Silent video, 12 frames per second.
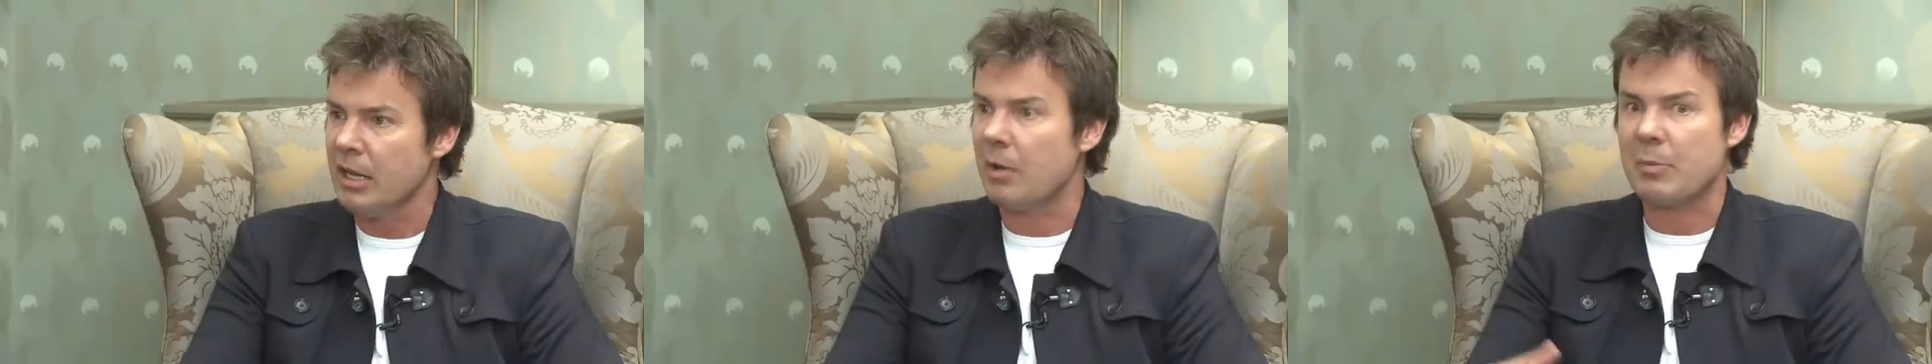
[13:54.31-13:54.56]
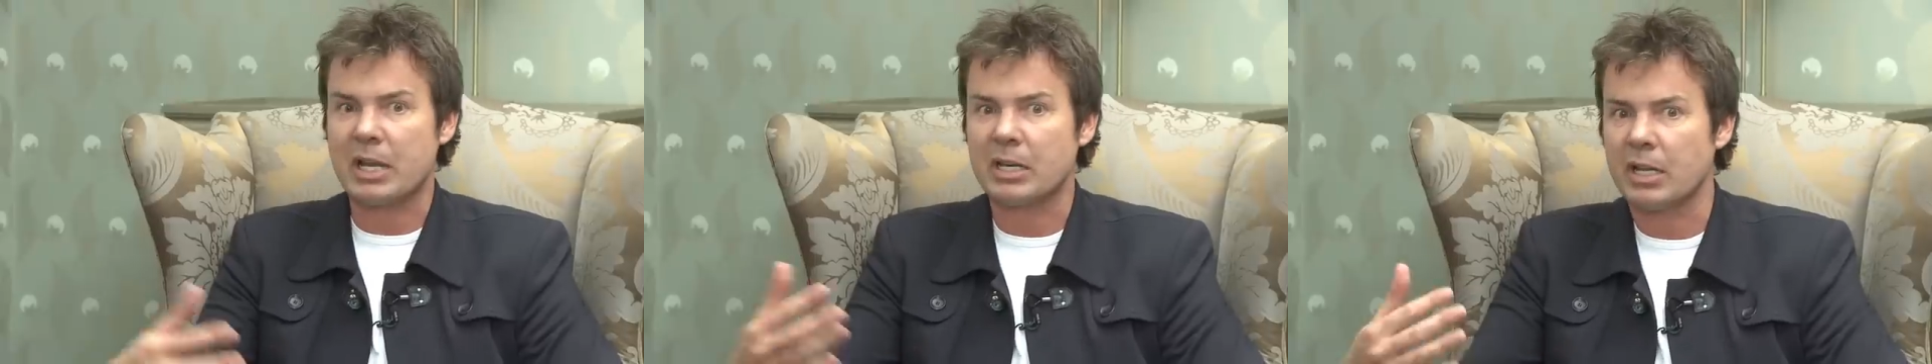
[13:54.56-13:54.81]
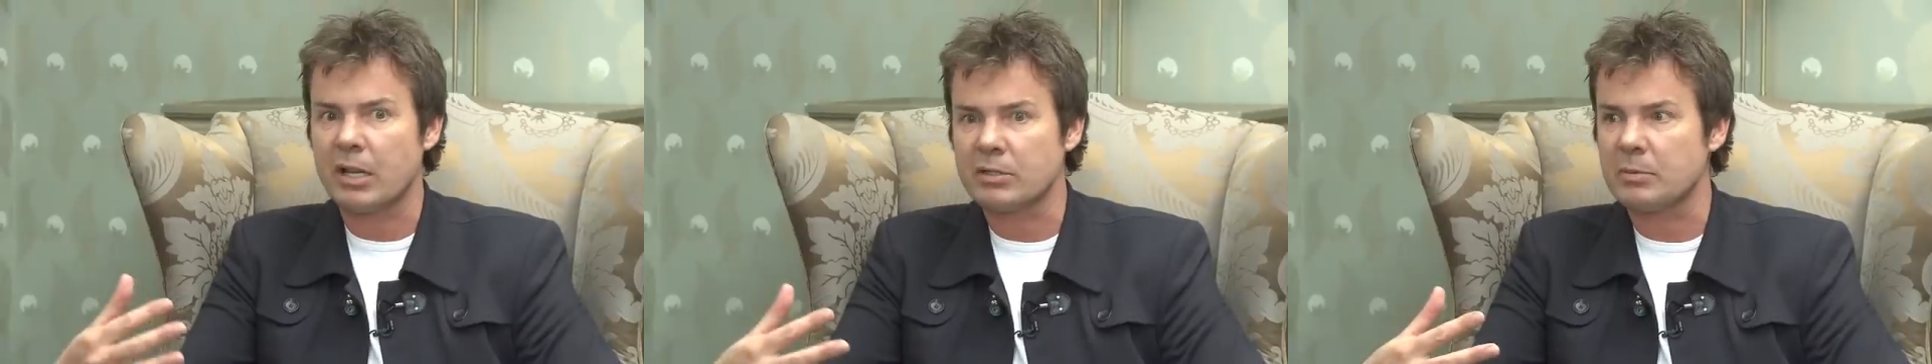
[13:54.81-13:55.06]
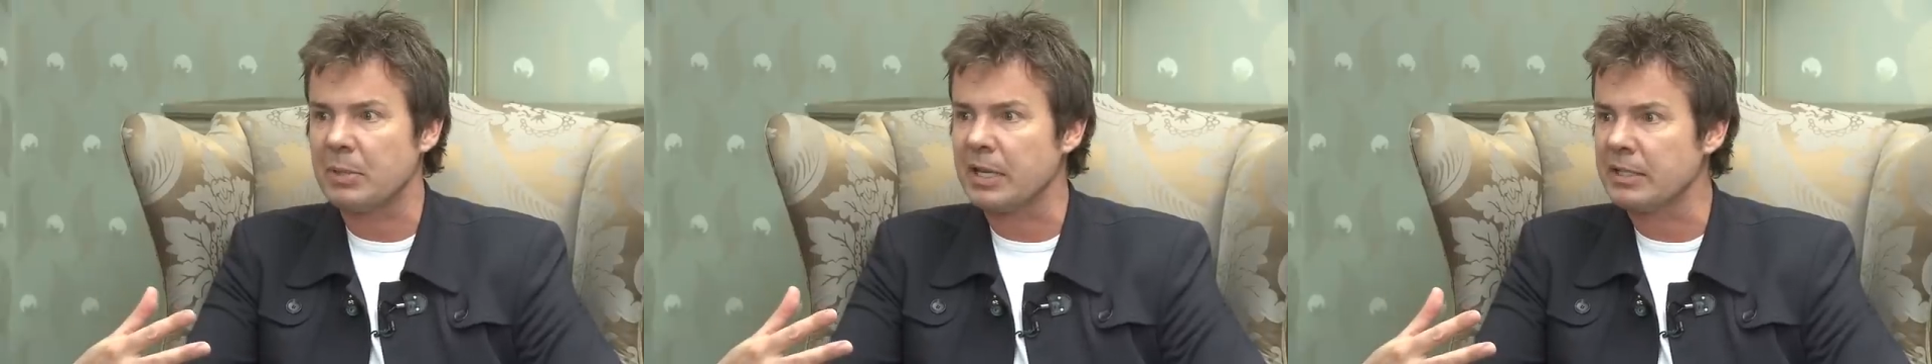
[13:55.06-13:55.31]
Am I going to go
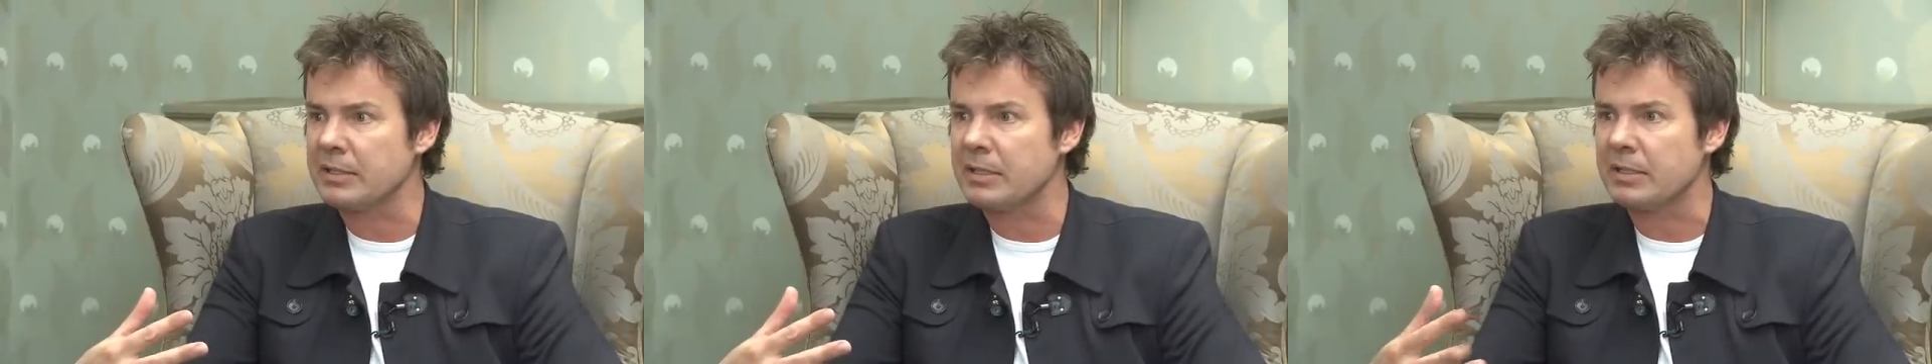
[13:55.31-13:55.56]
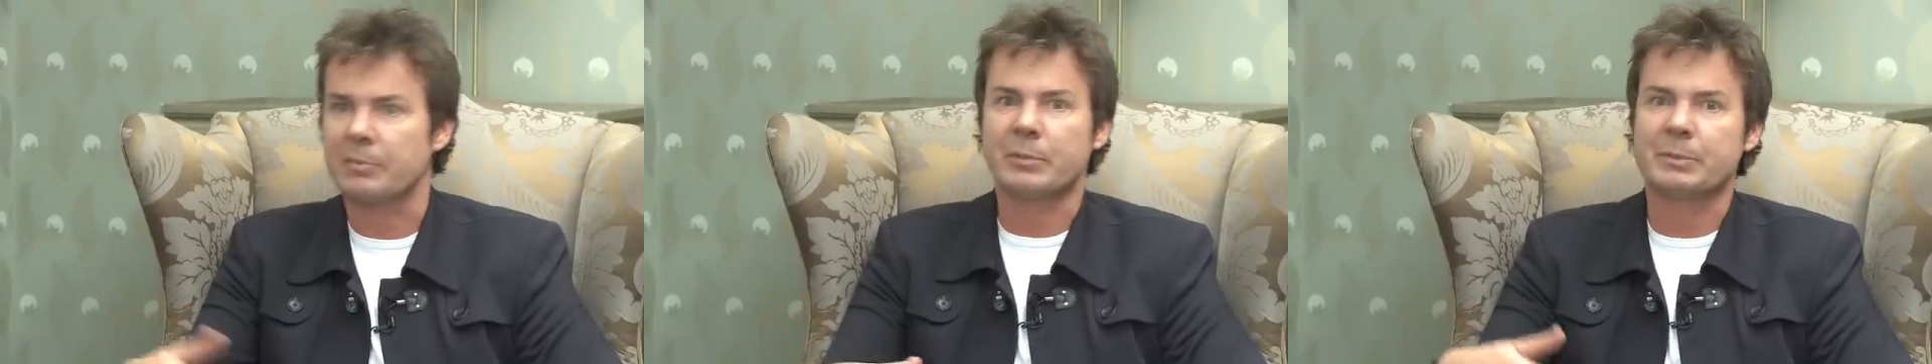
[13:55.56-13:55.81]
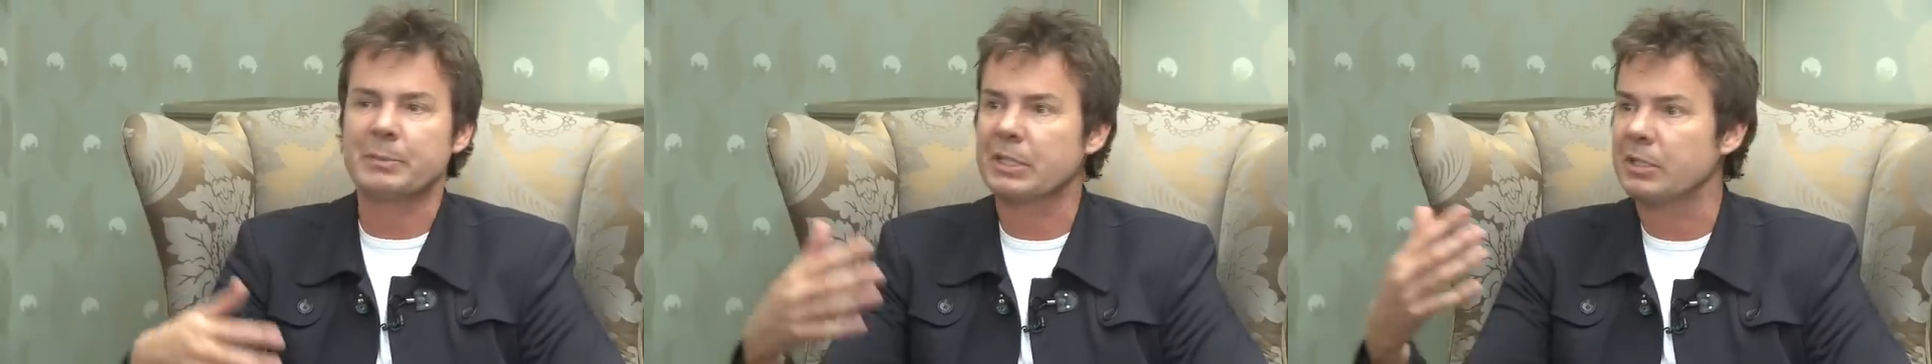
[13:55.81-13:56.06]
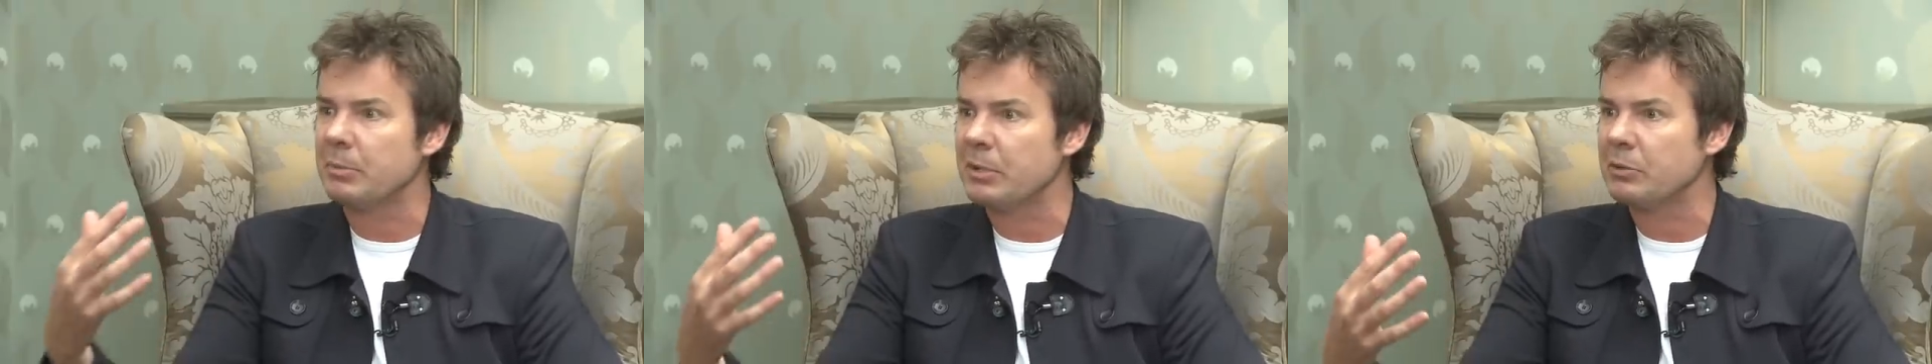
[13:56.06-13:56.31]
to pieces? Am I
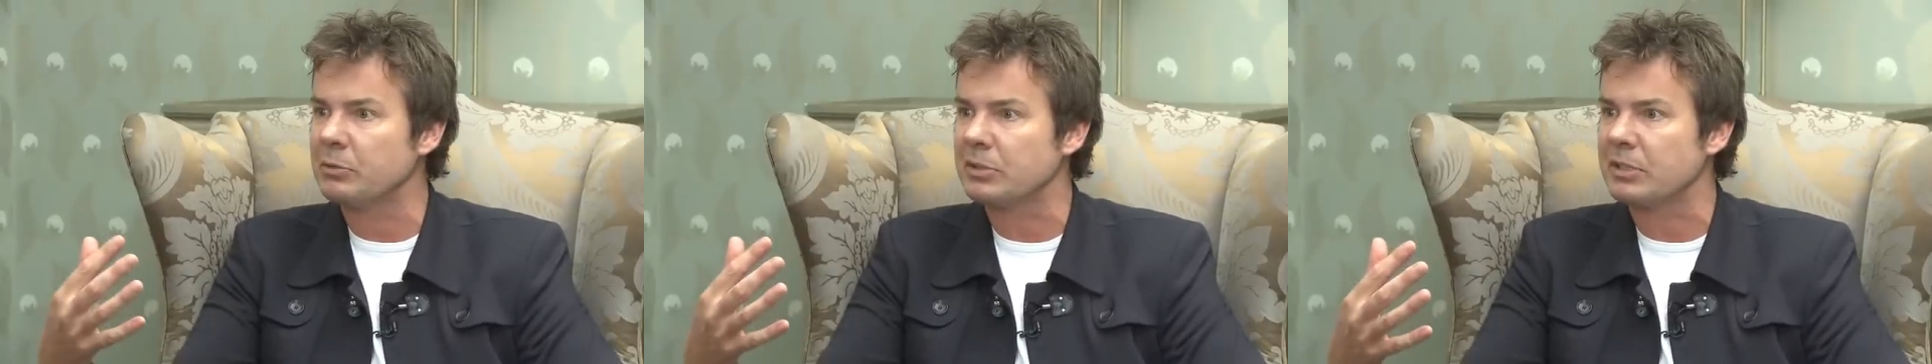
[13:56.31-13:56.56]
going to be all